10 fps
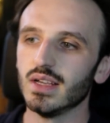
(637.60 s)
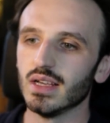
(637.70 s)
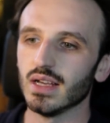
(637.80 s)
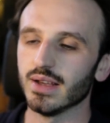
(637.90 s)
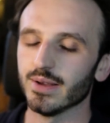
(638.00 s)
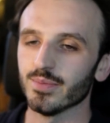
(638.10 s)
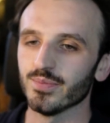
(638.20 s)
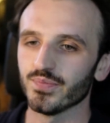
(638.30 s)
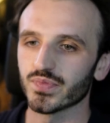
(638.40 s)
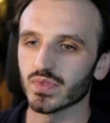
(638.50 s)

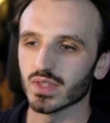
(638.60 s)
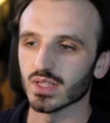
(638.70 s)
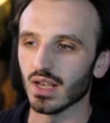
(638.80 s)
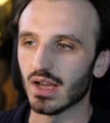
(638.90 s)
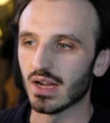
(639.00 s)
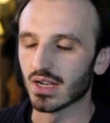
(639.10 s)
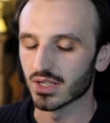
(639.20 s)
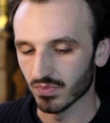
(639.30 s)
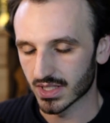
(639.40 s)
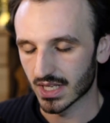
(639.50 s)
A large
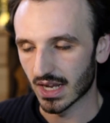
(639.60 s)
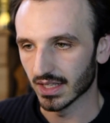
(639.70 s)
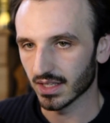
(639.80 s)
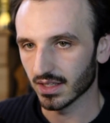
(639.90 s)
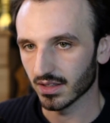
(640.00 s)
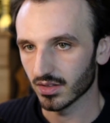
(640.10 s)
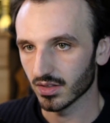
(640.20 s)
metallic,